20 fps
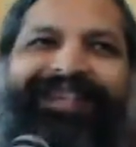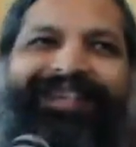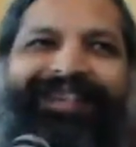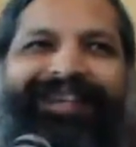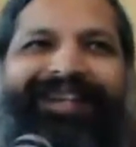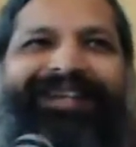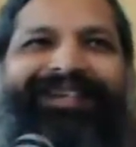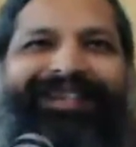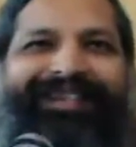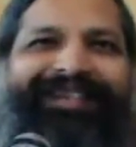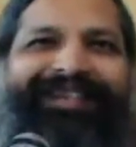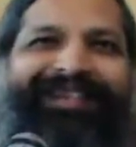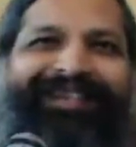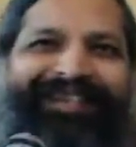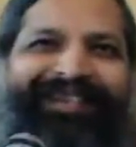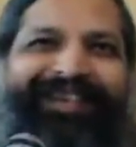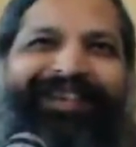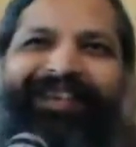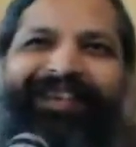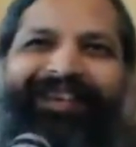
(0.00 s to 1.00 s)

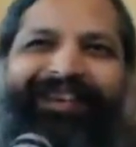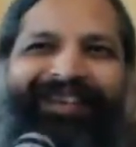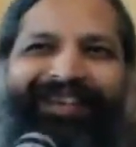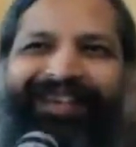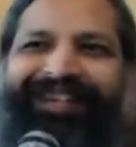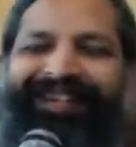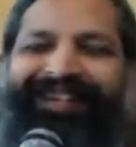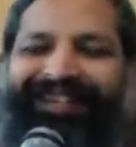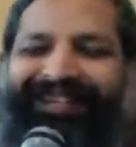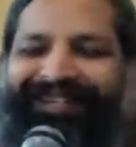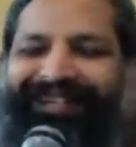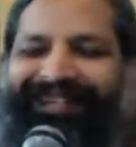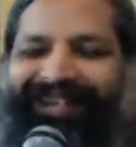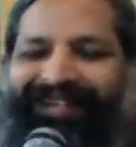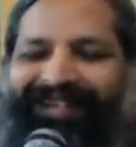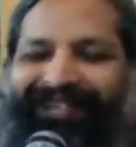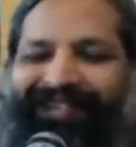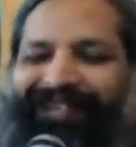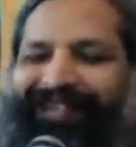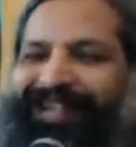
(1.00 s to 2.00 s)
religions or
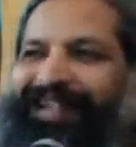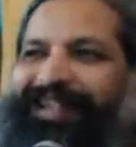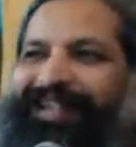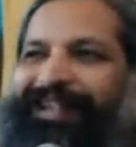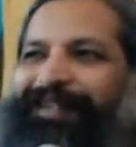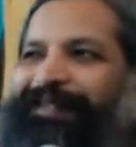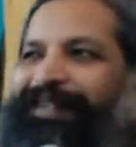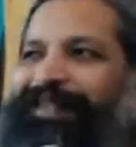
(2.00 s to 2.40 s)
associated